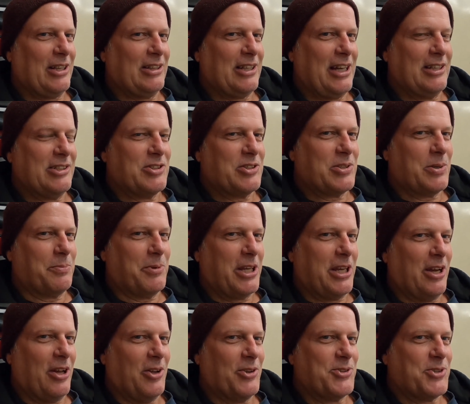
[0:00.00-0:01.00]
I'll let somebody
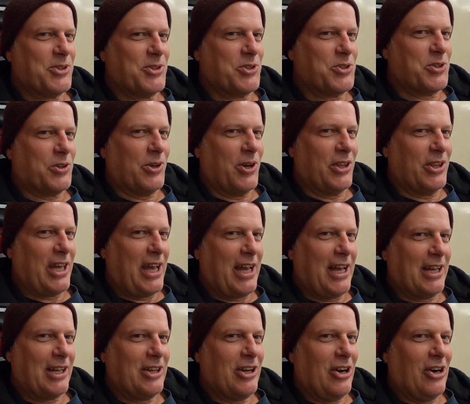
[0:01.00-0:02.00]
else enjoy
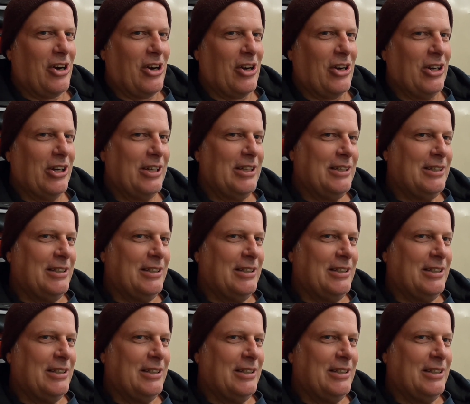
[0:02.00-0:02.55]
that car.